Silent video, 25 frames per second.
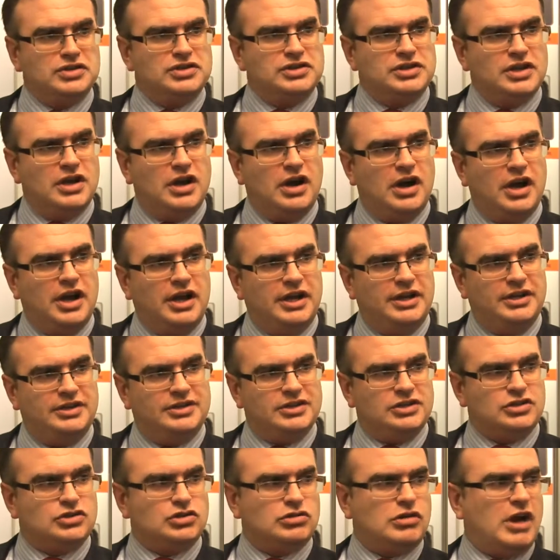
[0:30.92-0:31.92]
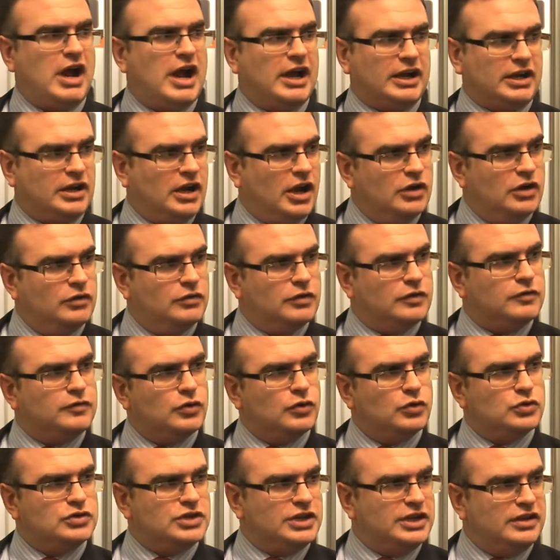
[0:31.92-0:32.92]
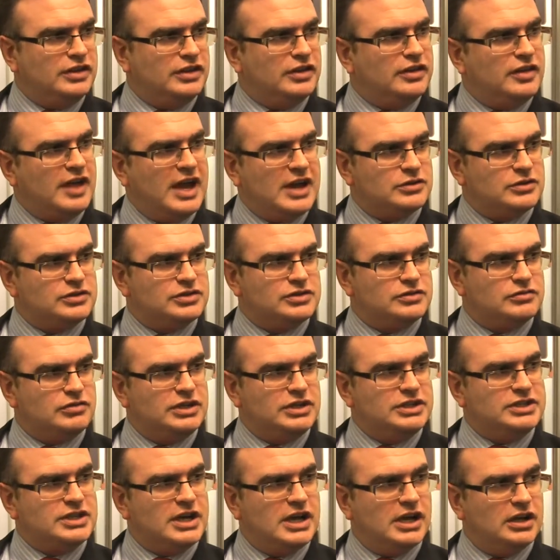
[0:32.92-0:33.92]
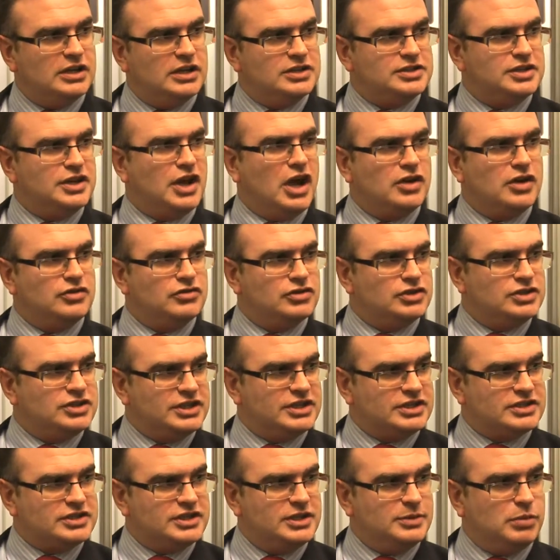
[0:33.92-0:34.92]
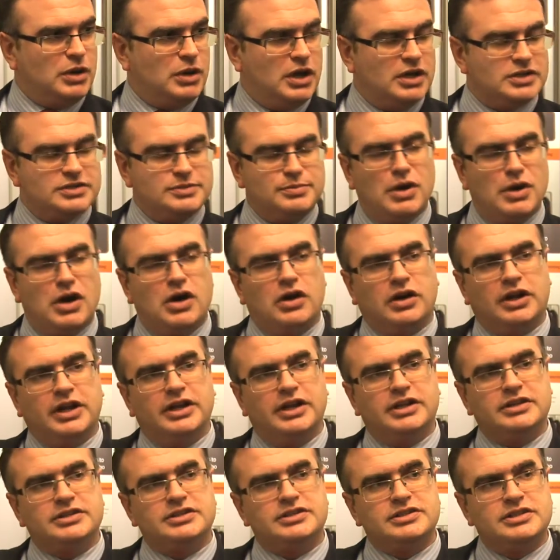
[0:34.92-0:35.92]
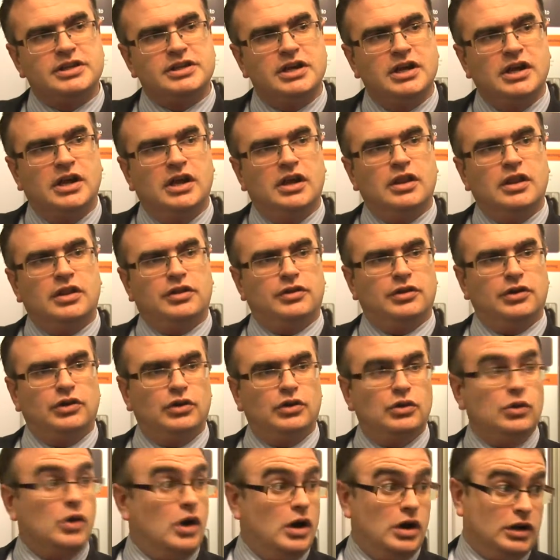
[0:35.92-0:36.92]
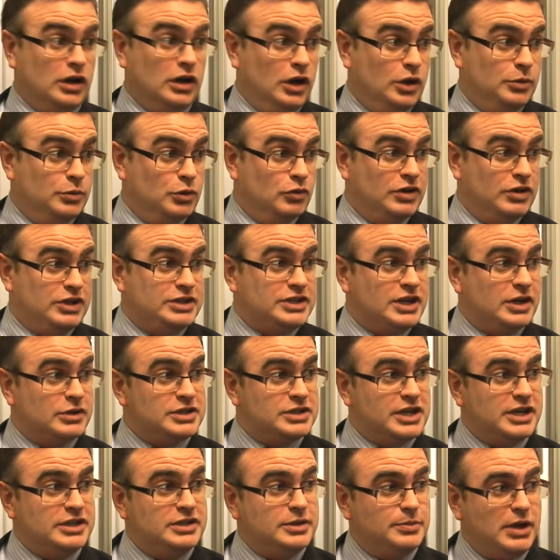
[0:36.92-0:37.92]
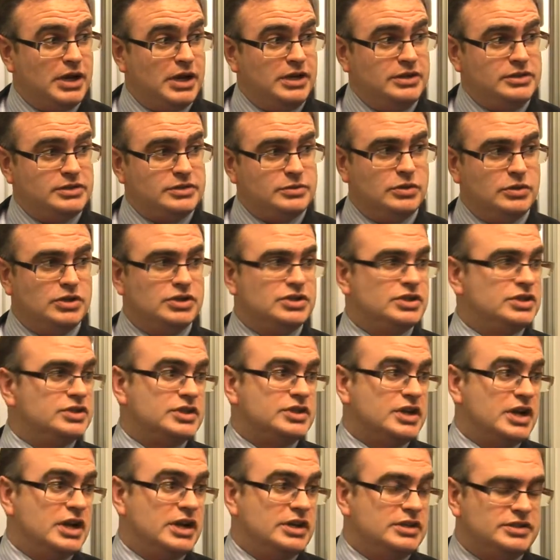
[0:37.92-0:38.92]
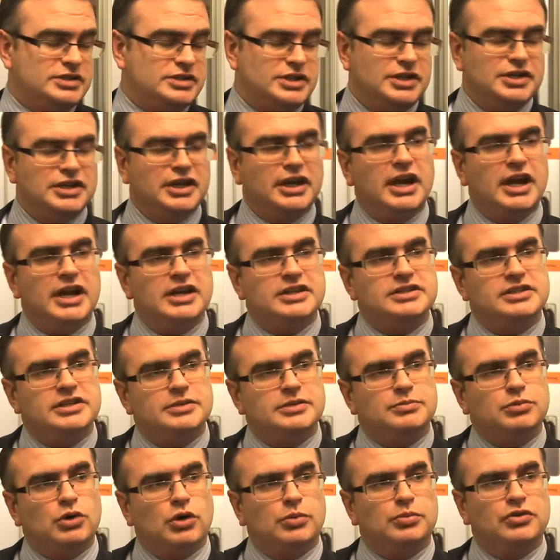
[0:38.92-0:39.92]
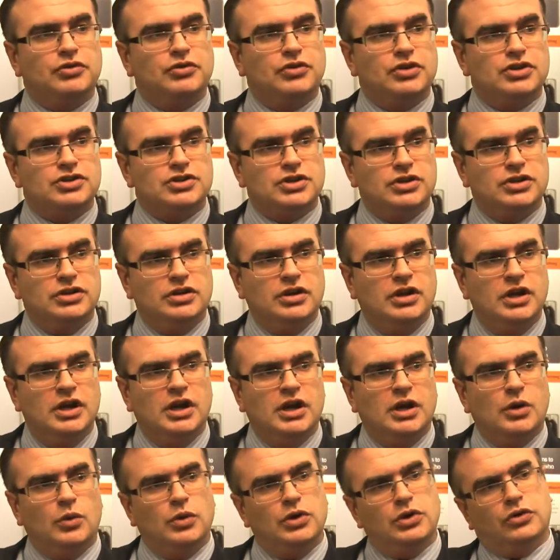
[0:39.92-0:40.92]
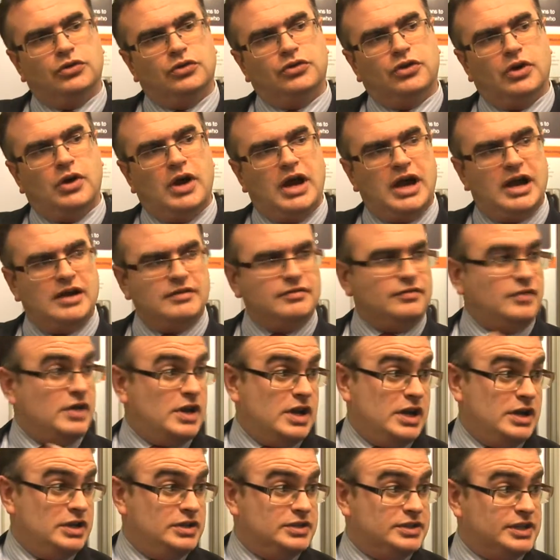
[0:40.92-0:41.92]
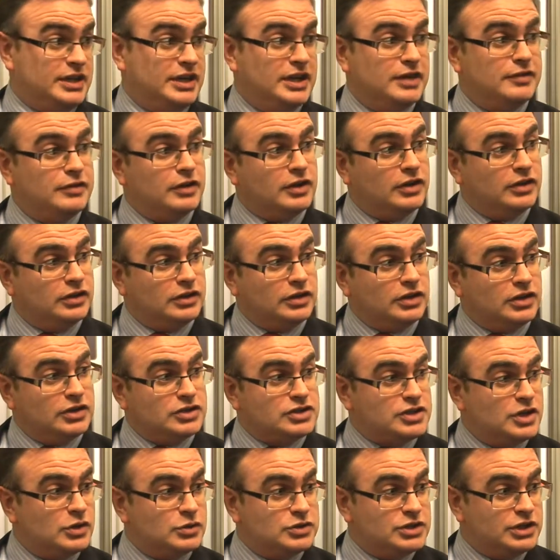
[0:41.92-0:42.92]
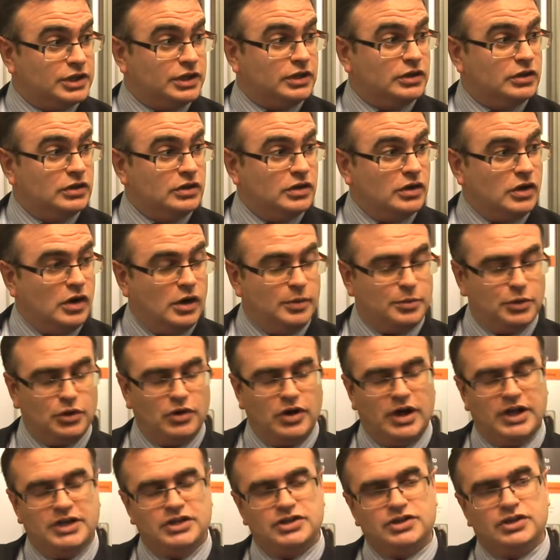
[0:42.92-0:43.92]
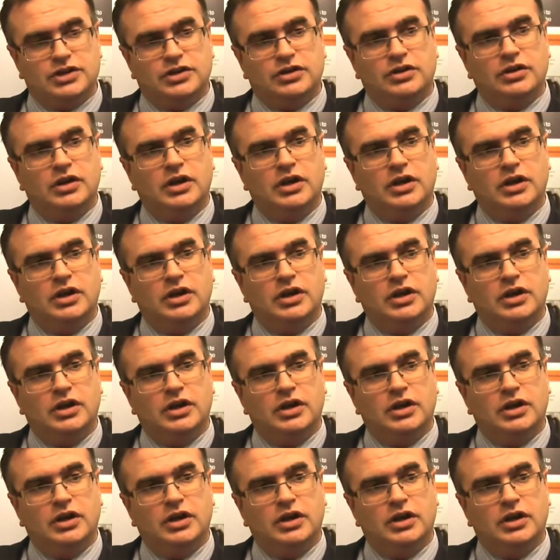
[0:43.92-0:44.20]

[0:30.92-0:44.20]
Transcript: side, track over 14,000 retailers in 160 plus markets through our global retail database, which mm-hmm. is a syndicated proposition. We also have a significant consulting operation